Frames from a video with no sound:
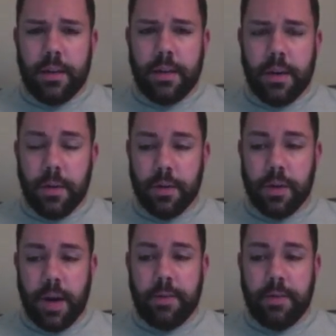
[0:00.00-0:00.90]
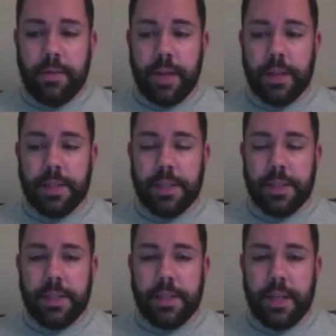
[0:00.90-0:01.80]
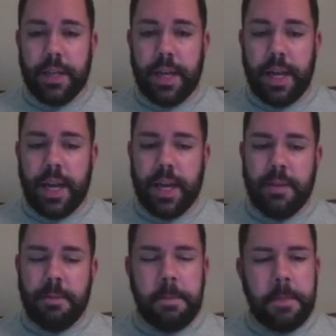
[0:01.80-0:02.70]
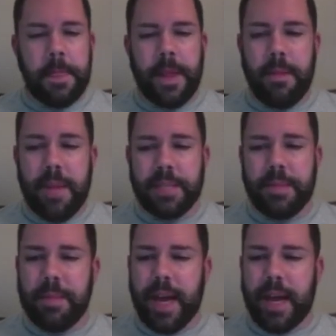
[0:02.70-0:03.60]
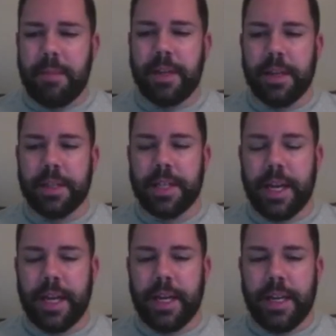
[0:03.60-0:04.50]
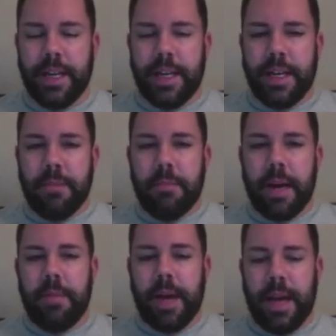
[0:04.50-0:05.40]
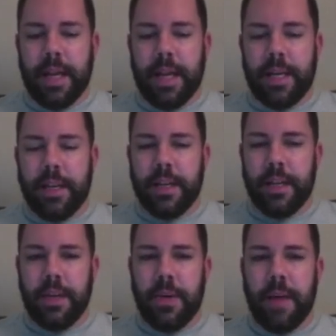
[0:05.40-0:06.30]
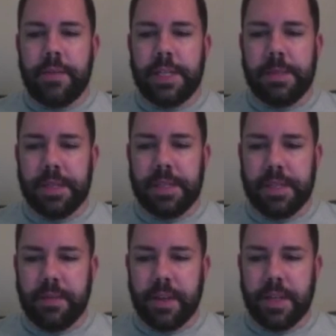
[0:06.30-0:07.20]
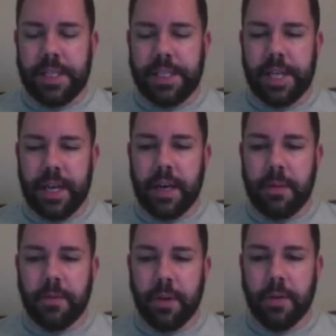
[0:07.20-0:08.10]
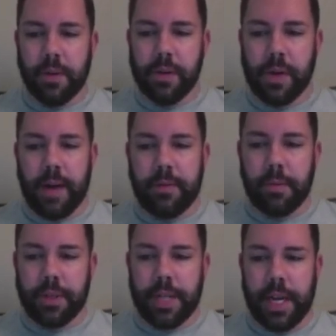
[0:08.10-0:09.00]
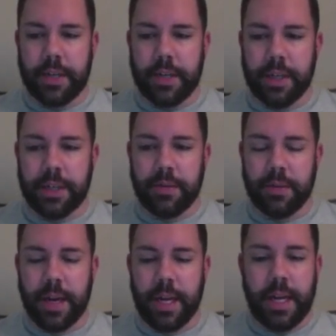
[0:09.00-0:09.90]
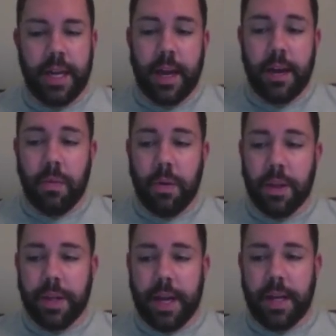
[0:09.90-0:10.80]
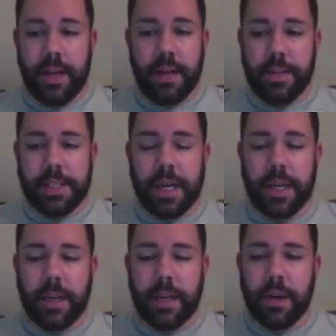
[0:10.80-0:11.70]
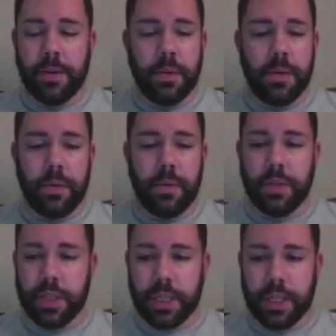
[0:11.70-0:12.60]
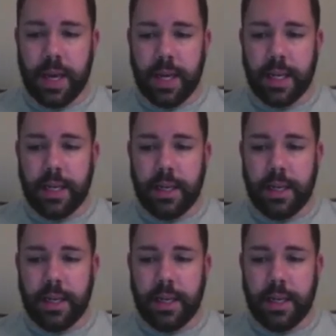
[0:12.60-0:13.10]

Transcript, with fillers: overdraft fees. And it makes me mad because, like, my bank, you have to specifically sign up for overdraft protection, right? And I don't want that. If it's not going to go through, just decline it.